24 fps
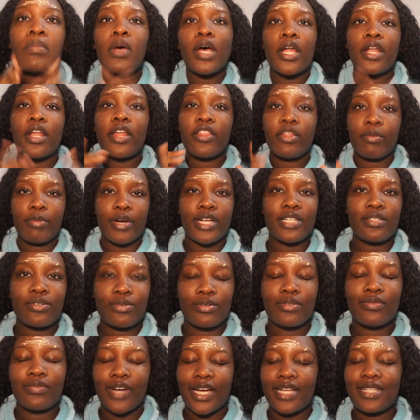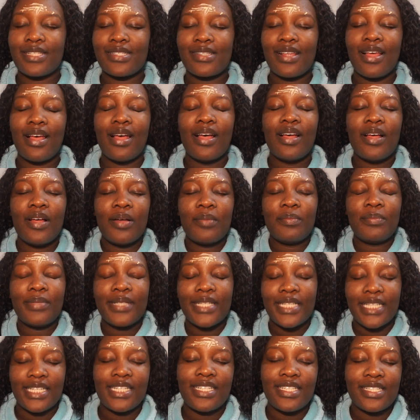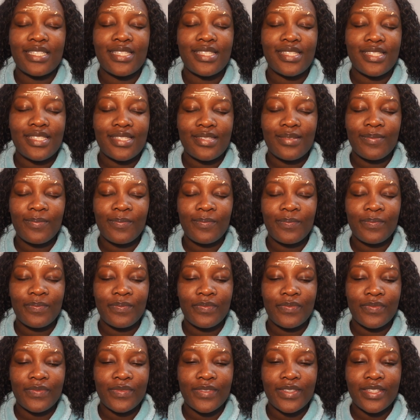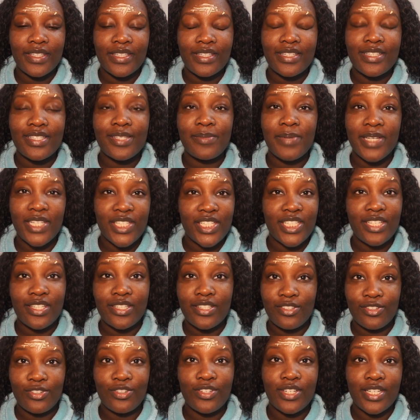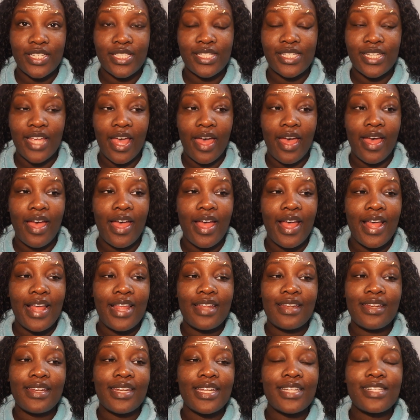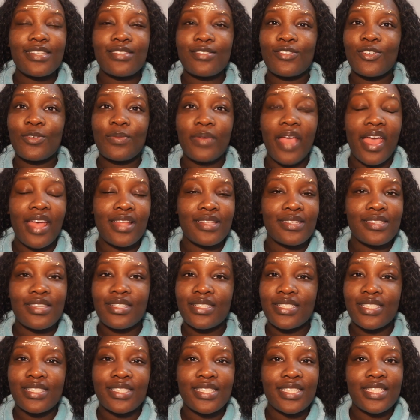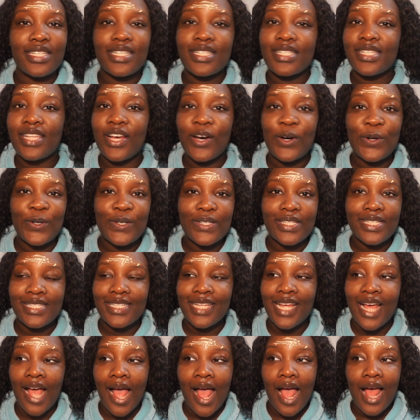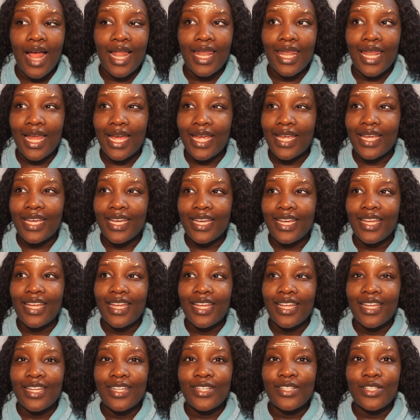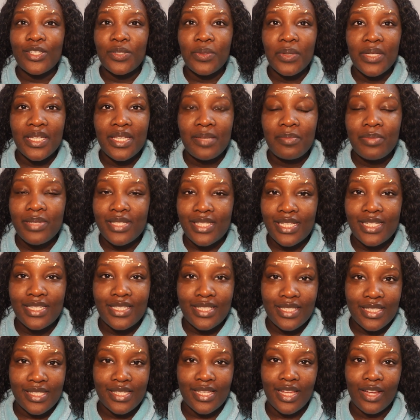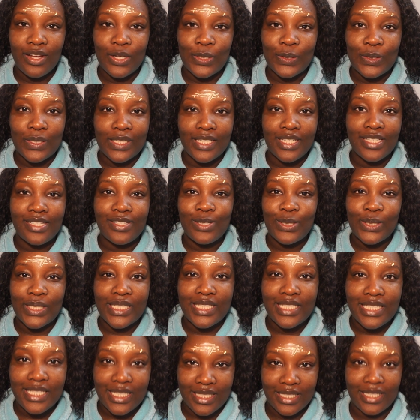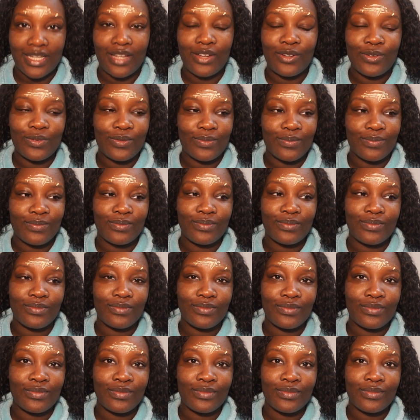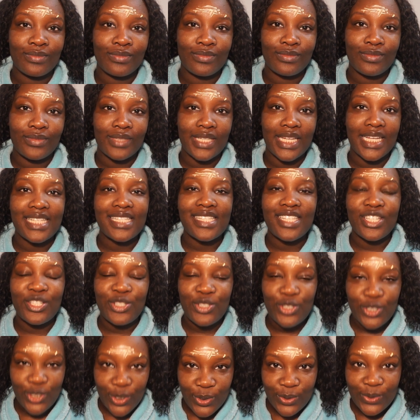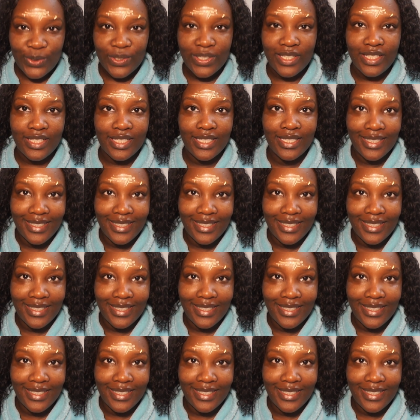Another practical advice, please, especially our students, yeah, let's stop getting sucked into the sales. Like, 20% discount is not a discount. It's a joke.